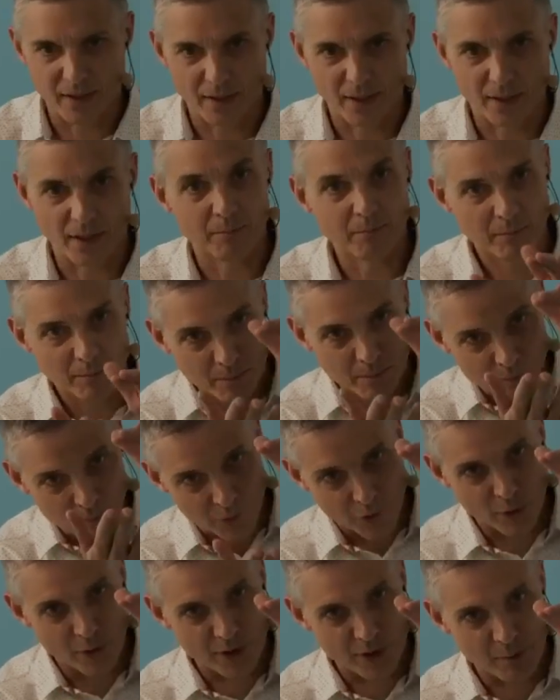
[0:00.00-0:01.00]

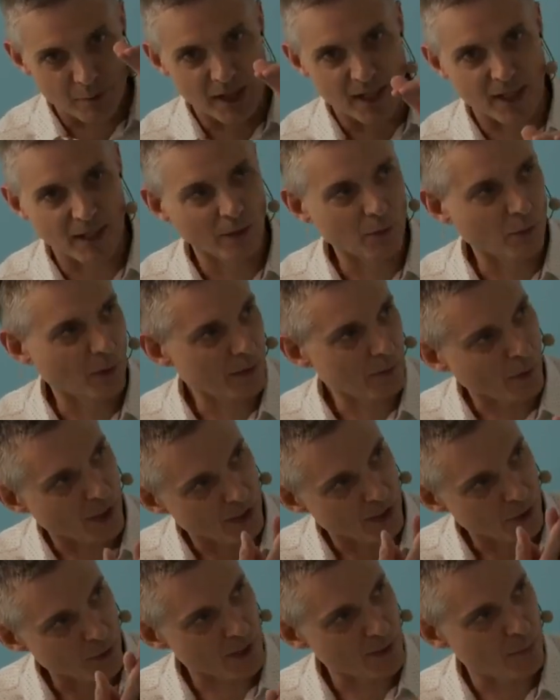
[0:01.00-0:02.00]
USBL
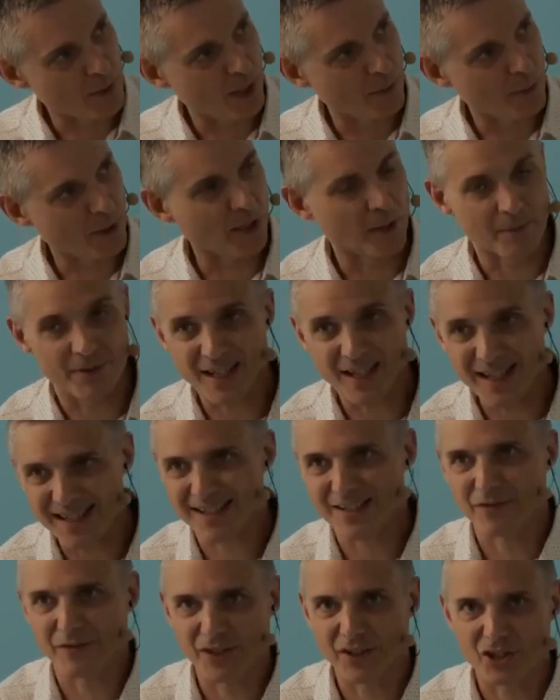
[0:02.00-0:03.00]
when USBL becomes
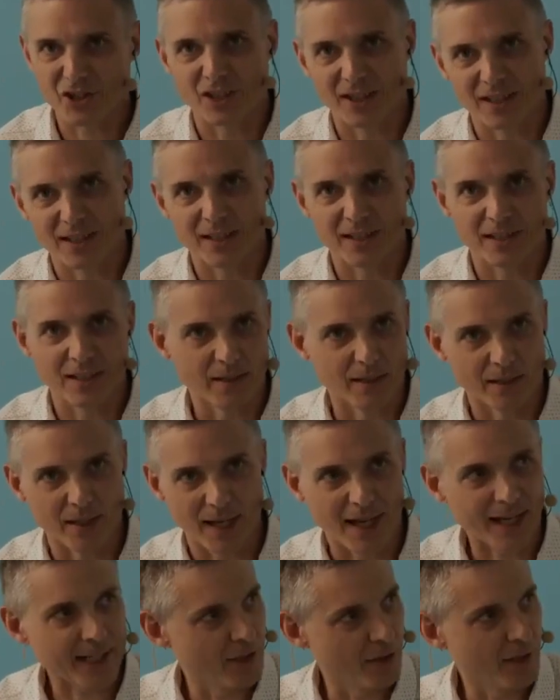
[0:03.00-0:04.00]
insufficiently
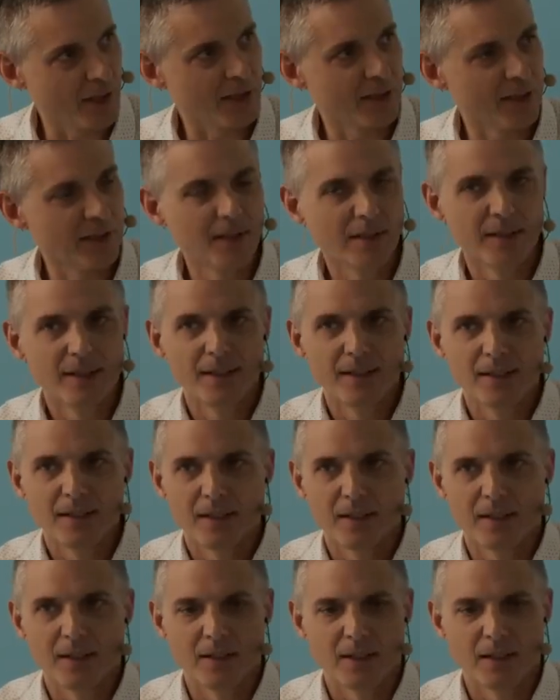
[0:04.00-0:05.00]
accurate,
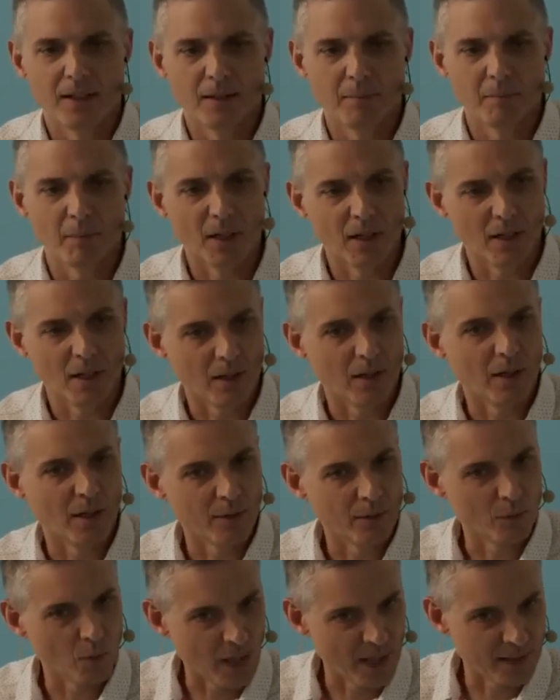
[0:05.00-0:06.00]

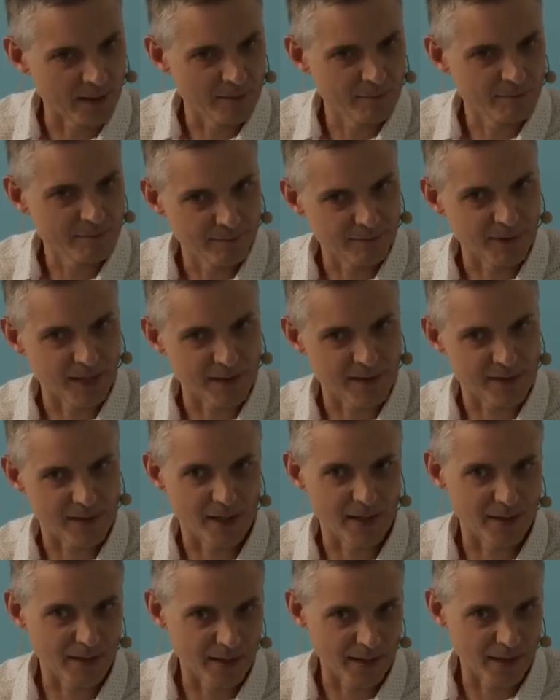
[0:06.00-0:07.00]
and when, let's
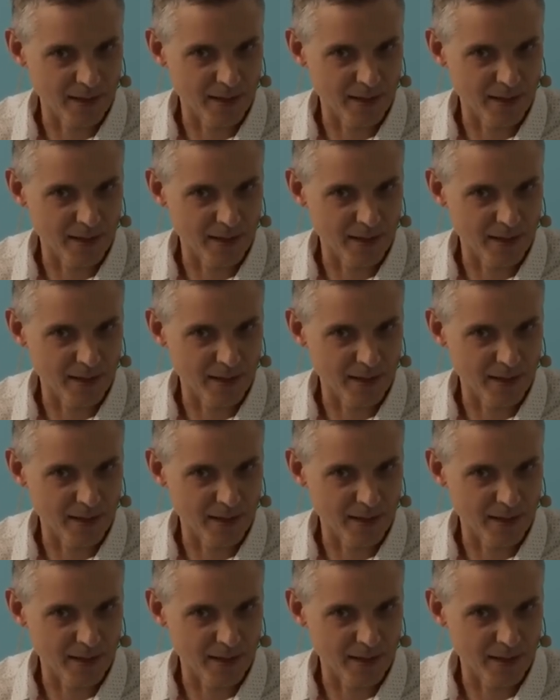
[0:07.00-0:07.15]
say,